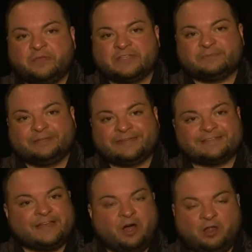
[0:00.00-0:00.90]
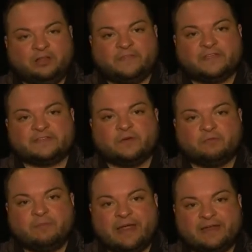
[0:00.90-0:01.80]
this. Police say all of this
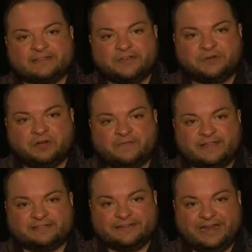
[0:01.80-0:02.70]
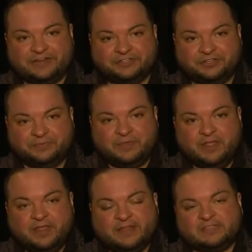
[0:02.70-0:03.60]
remains under investigation.
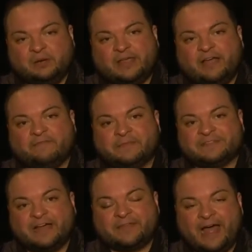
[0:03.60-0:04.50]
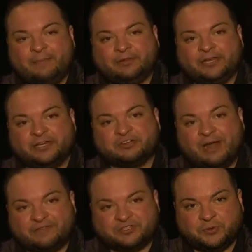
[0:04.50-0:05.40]
That's all we have from South Abilene.
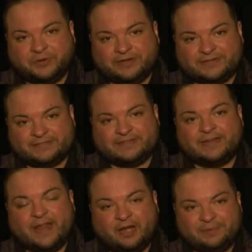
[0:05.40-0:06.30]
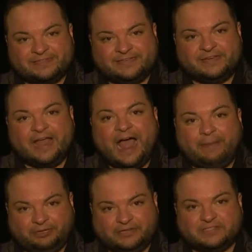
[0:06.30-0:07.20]
Travis Ruiz, KRBC,
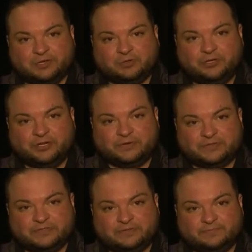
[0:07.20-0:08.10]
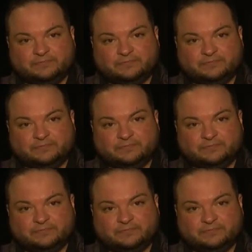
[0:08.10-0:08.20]
Abilene's local news.